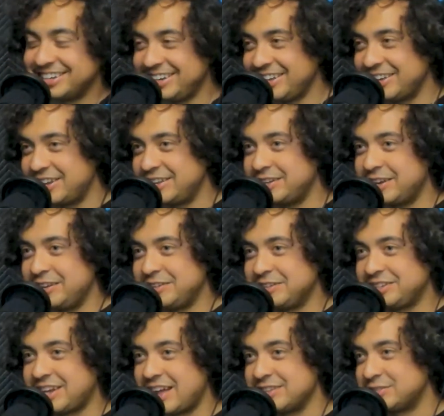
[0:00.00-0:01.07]
in, in
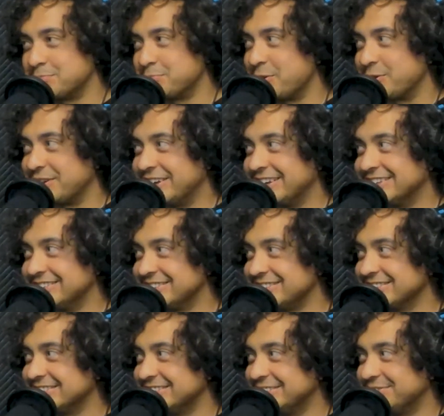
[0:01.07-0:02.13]
kind of some broken English
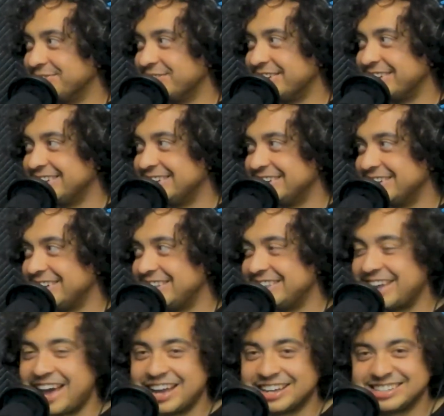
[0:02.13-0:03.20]
a little bit in, in
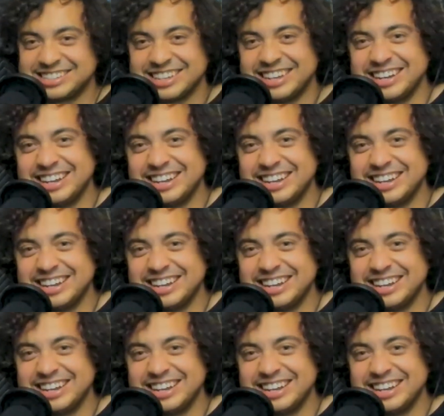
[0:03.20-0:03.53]
the accent.